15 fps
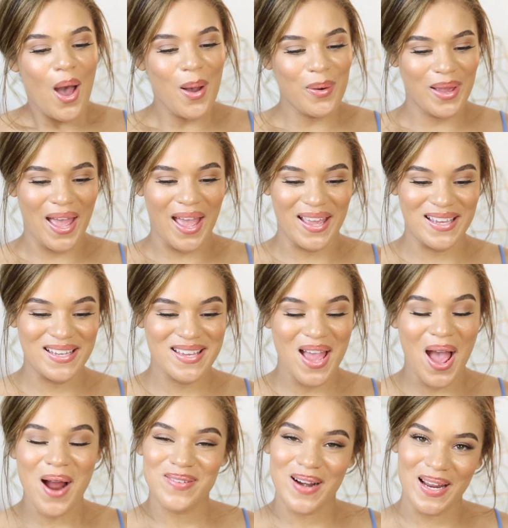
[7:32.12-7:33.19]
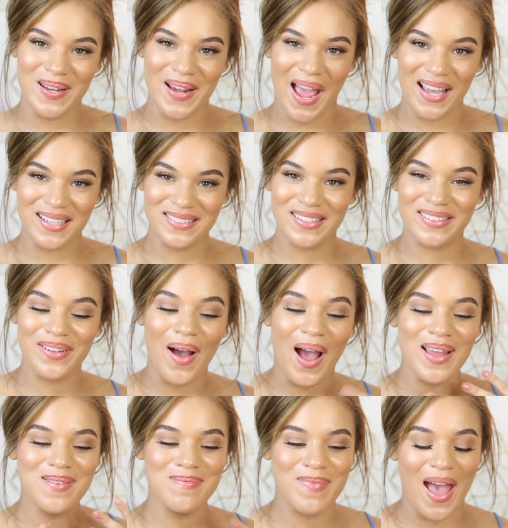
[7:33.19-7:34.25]
Okay, all right you guys, so
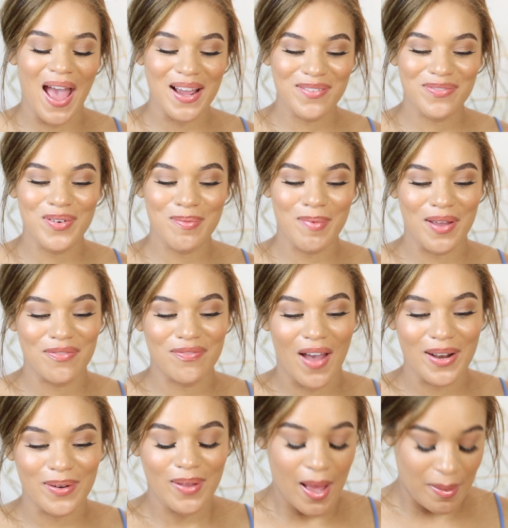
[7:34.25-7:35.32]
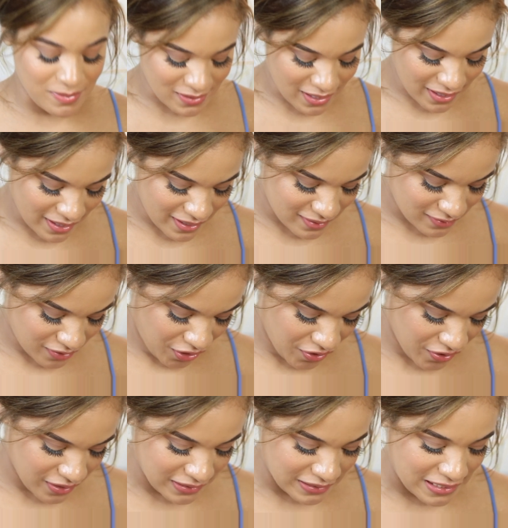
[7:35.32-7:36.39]
I am back for my final update. It is
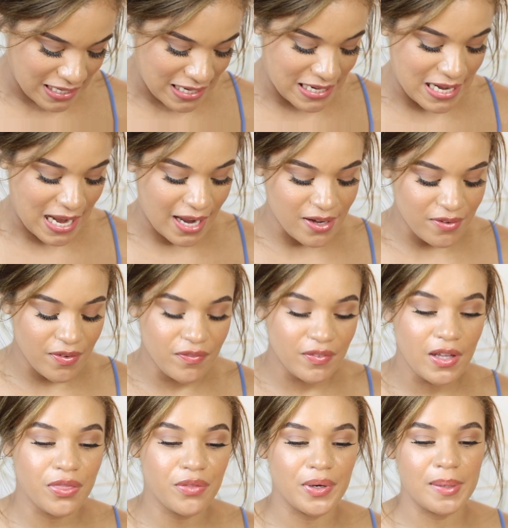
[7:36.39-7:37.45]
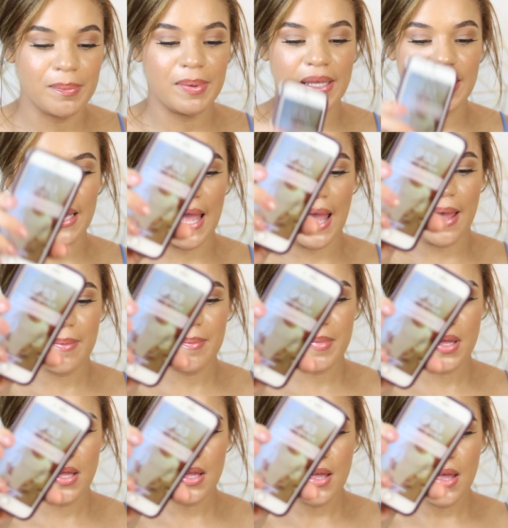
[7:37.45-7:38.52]
currently 9:53
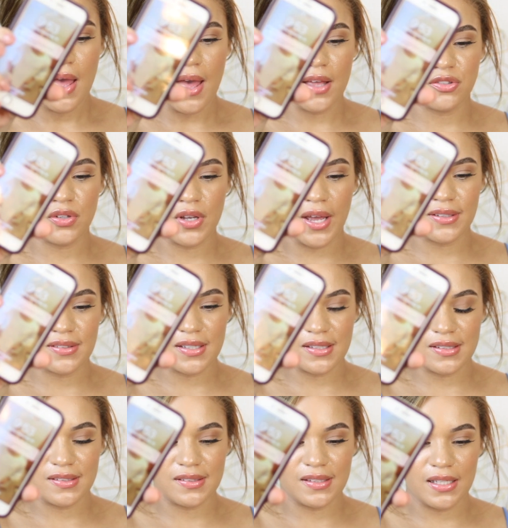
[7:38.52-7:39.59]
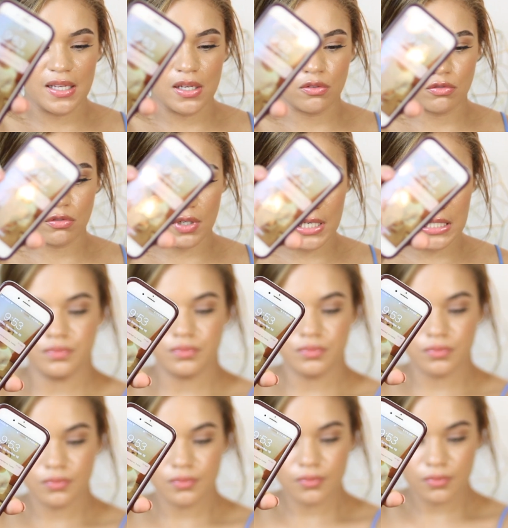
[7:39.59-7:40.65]
p.m. as you guys can see right
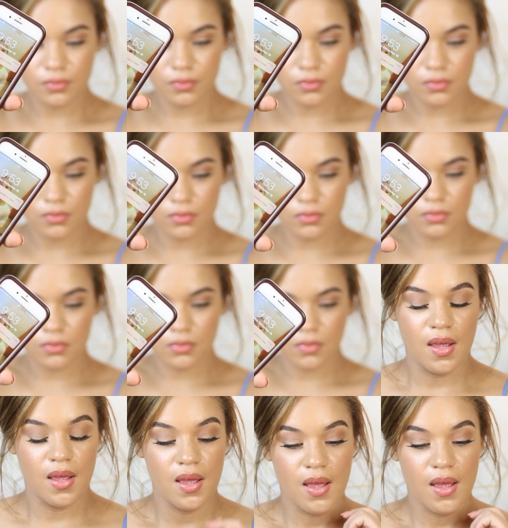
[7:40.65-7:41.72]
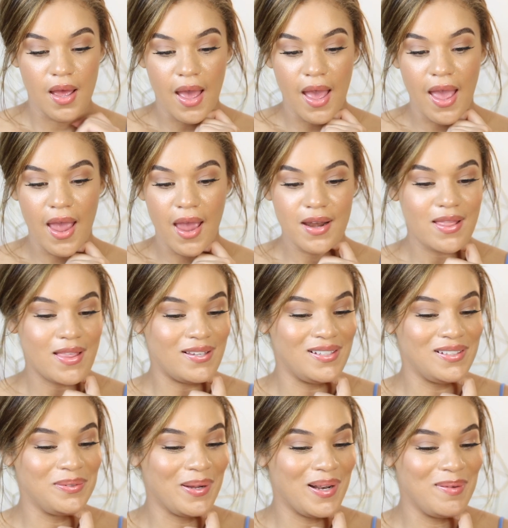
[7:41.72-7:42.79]
here. And this
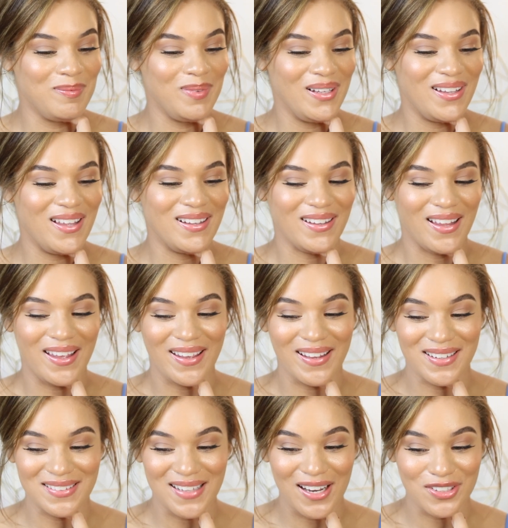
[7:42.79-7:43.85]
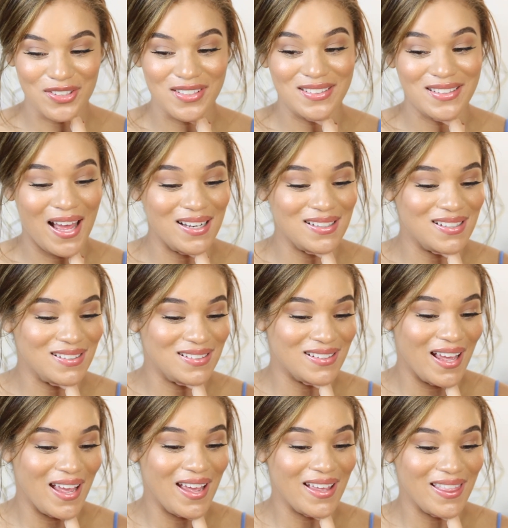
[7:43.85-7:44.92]
is what I'm looking like. It is actually sad to
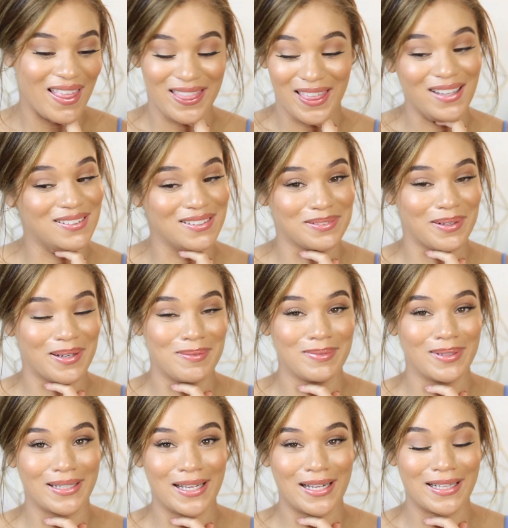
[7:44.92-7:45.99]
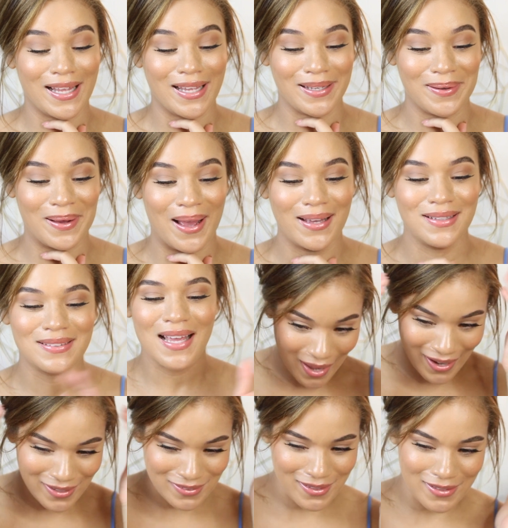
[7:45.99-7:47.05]
say that this is what I'm looking like, you guys.
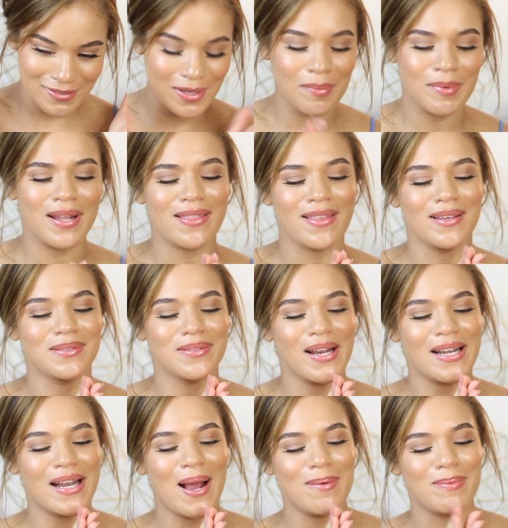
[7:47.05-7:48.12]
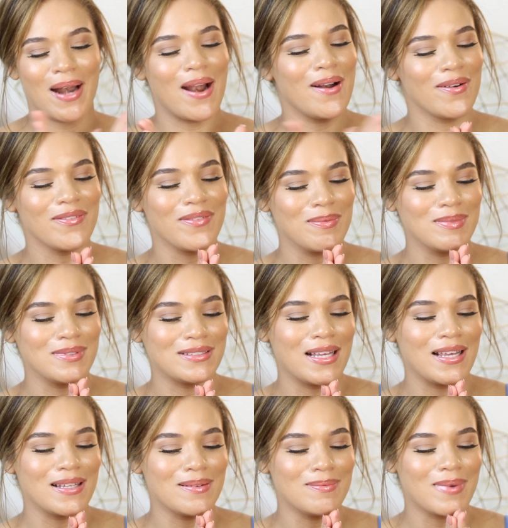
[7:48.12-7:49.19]
I could say so many things right now, but I don't know if I'm gonna
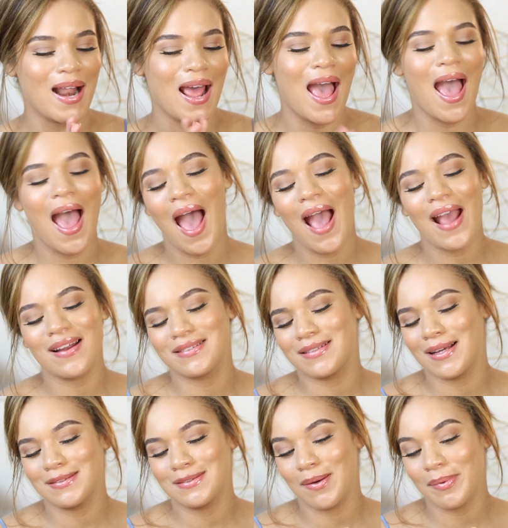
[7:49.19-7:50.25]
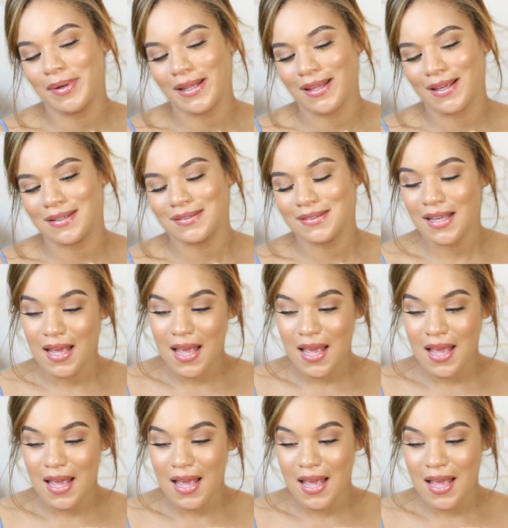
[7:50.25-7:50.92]
say them, but I could say so many things.